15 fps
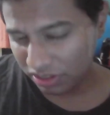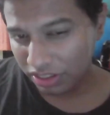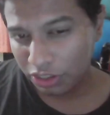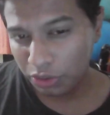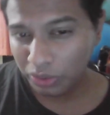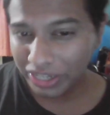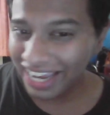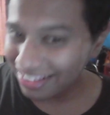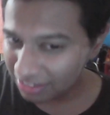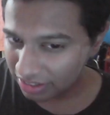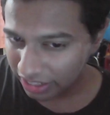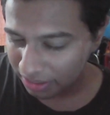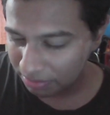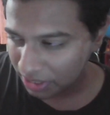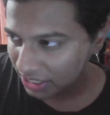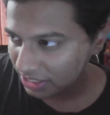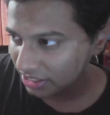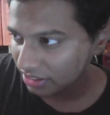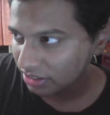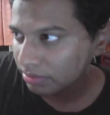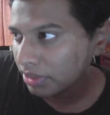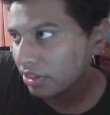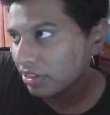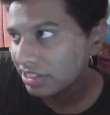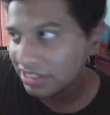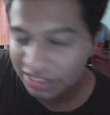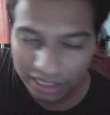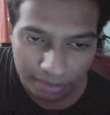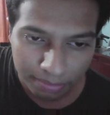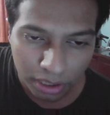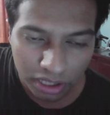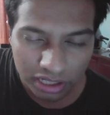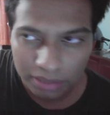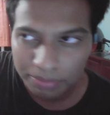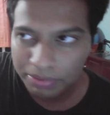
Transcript: together, I'm guessing, because it's an apocalyptic